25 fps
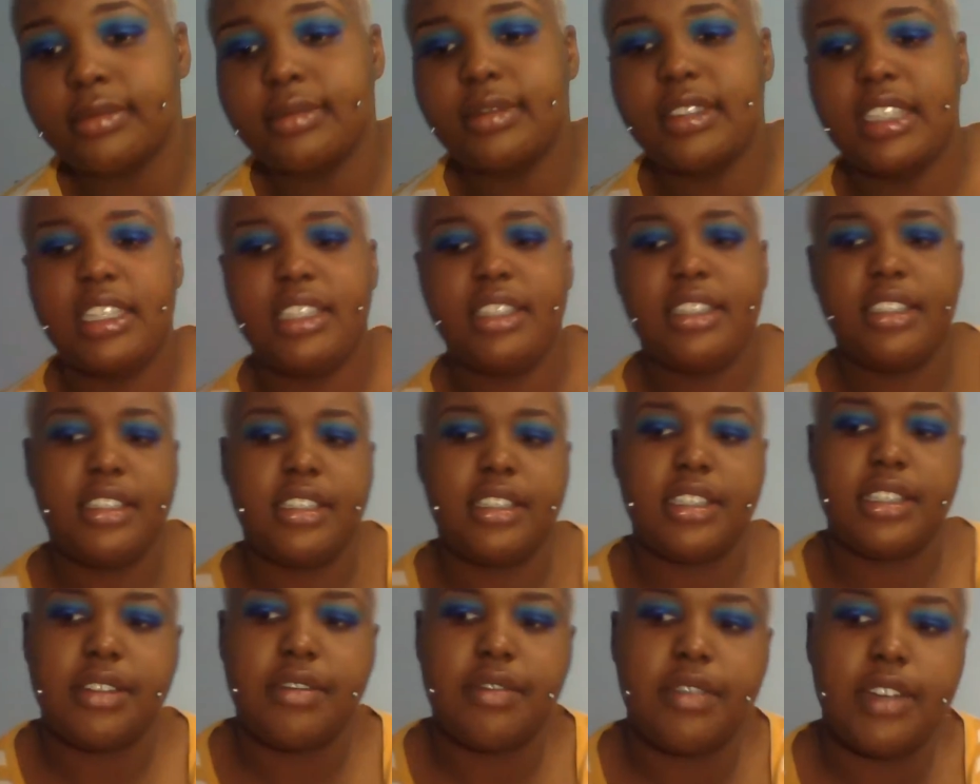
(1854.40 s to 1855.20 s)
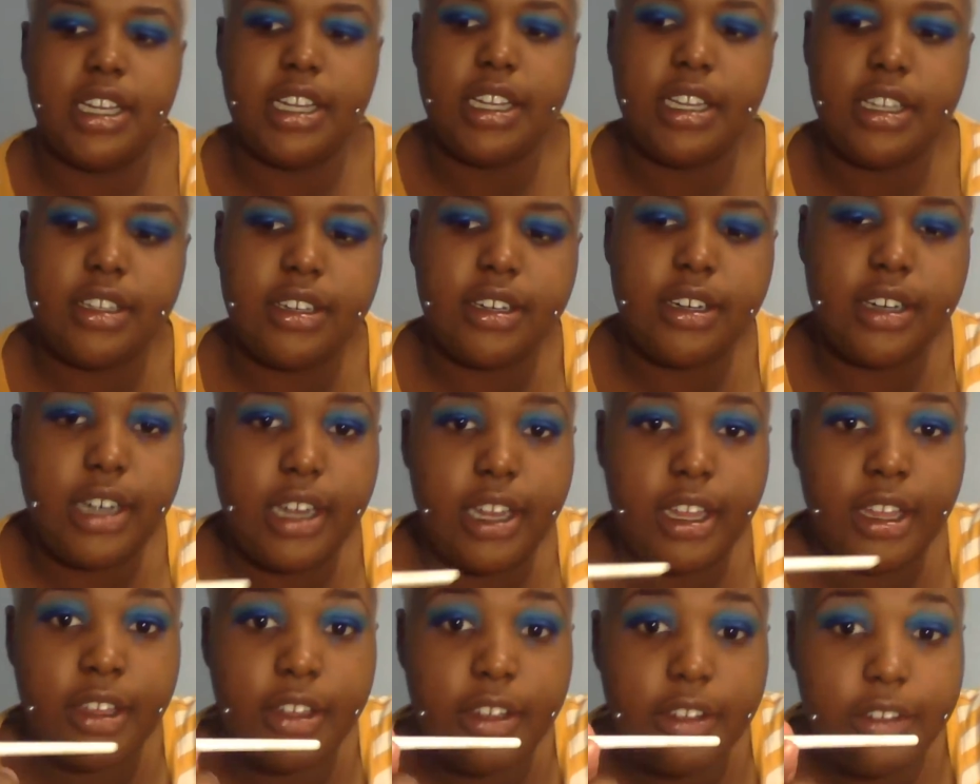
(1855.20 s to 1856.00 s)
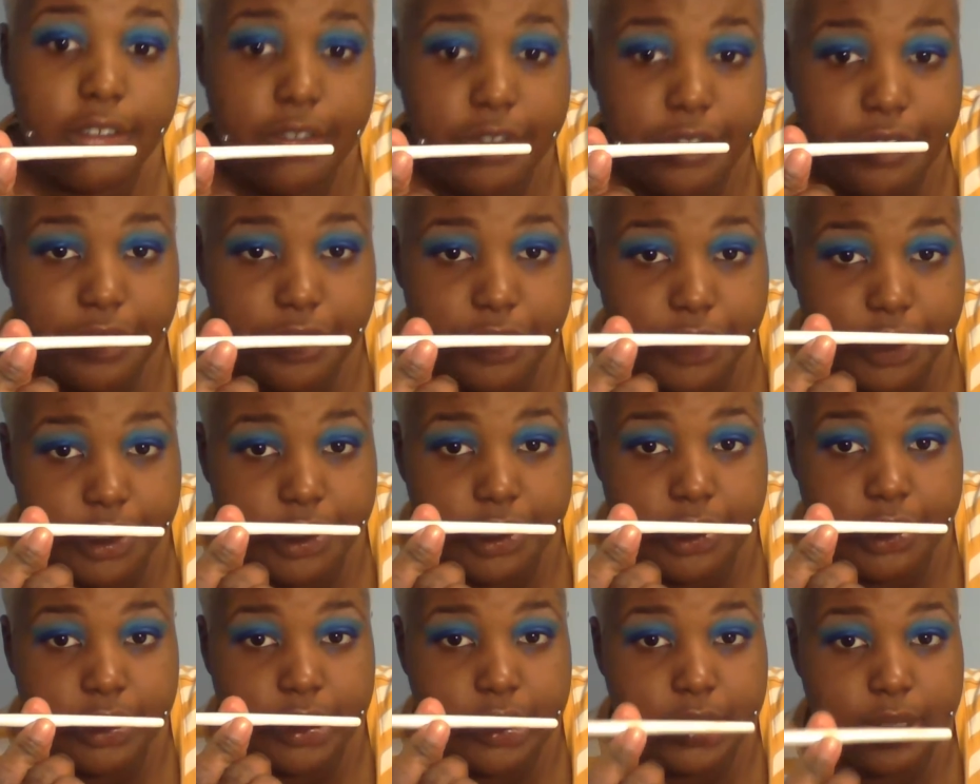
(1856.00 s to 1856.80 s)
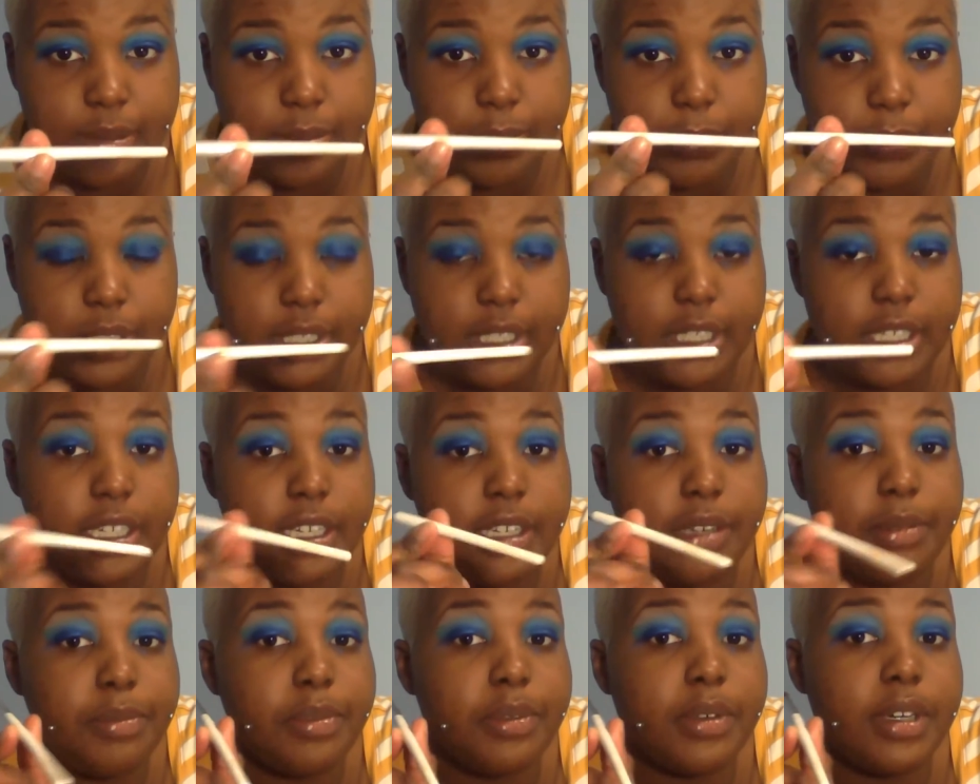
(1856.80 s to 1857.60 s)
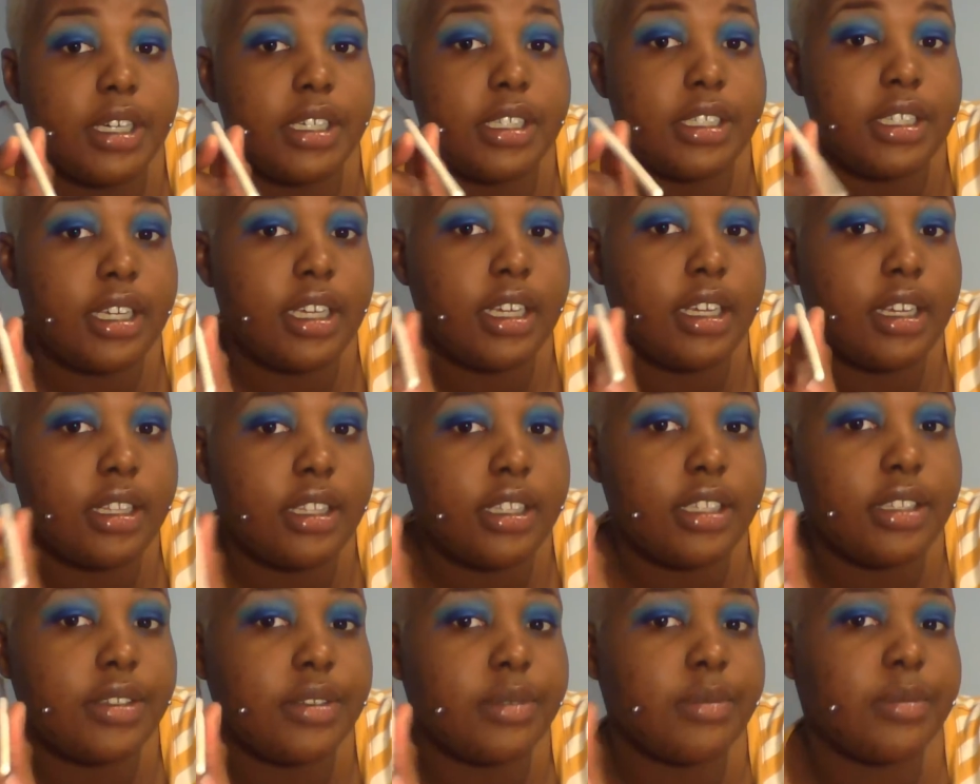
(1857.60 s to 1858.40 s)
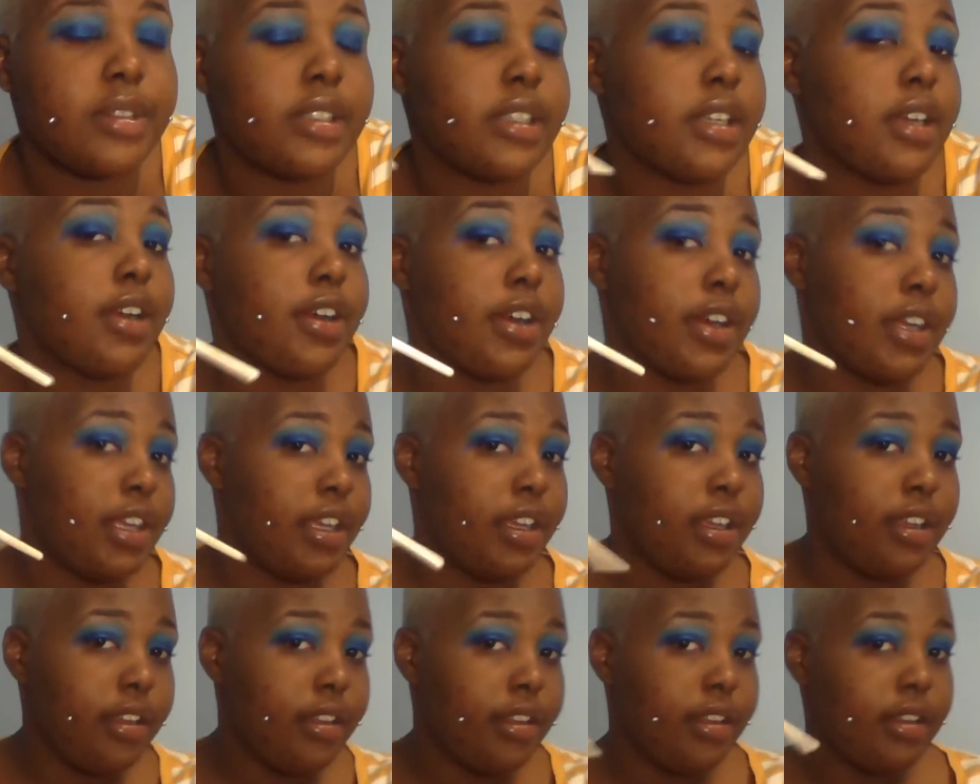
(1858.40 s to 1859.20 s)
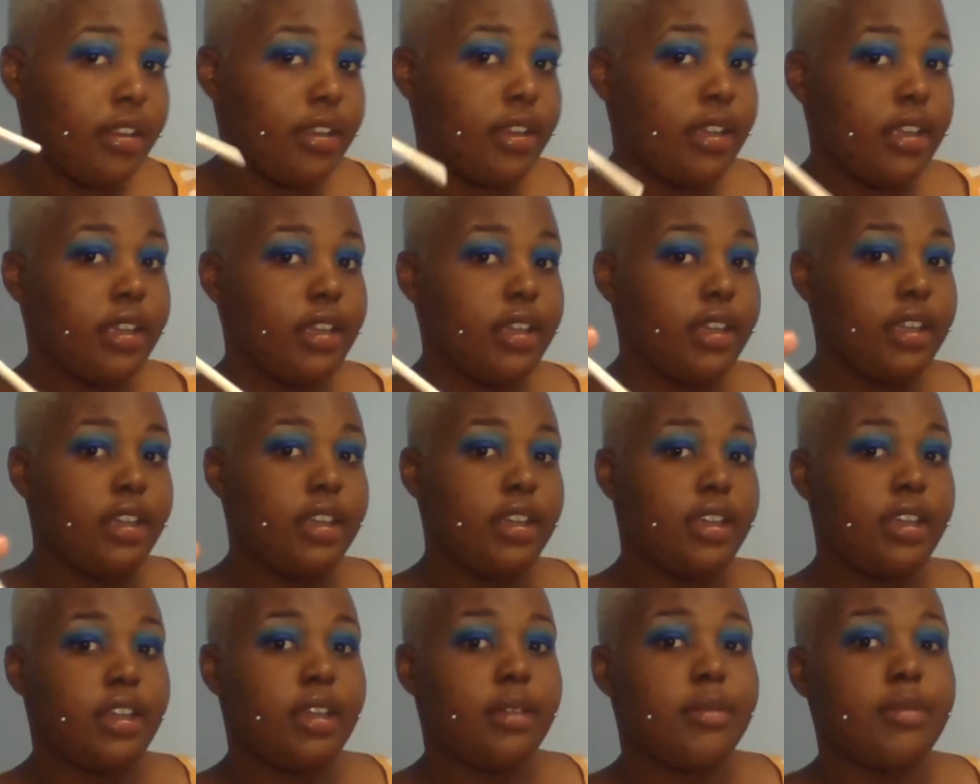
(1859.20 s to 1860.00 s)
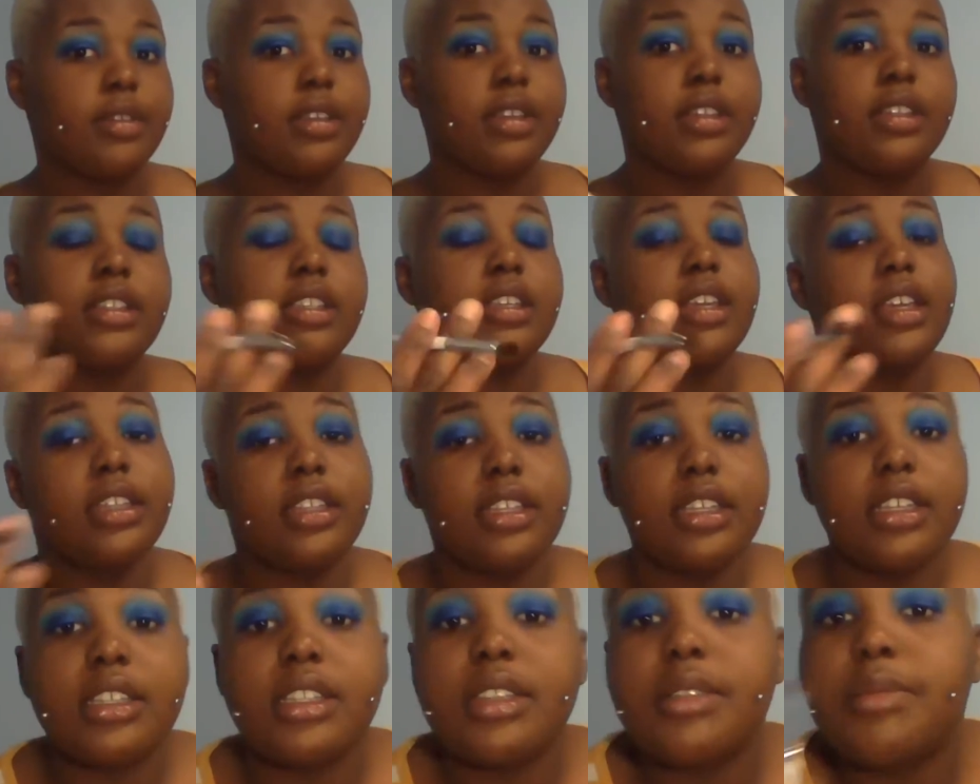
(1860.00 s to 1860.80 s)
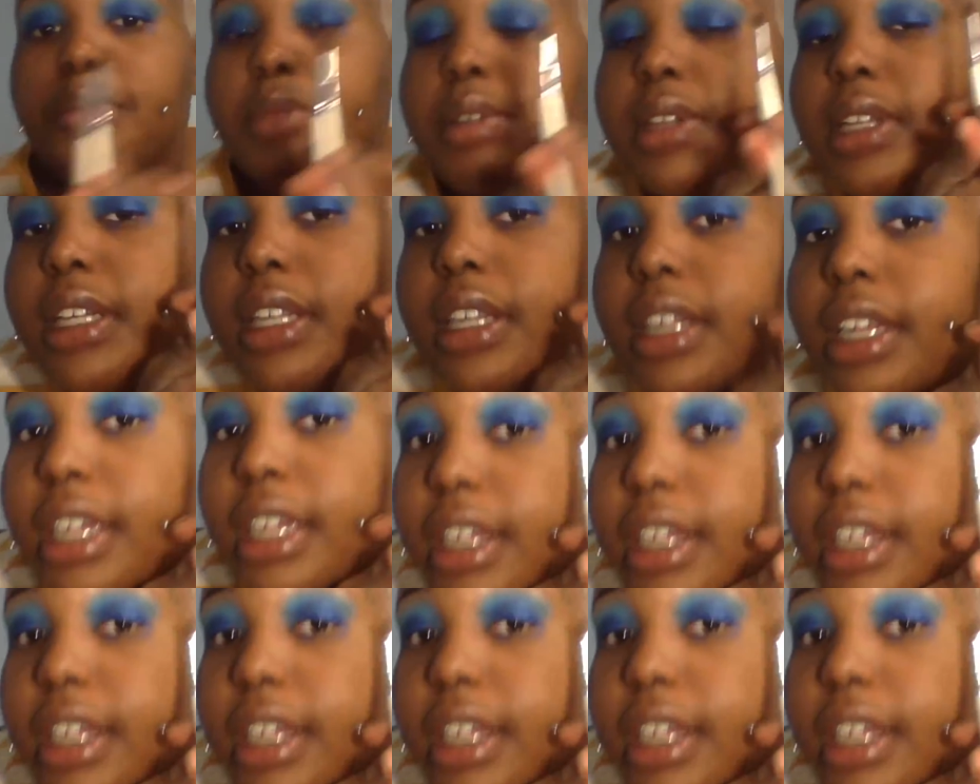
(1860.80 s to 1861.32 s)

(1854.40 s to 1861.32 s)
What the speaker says: This is just a regular e.l.f. blending brush. I got this from Target. And we're going to take this and blend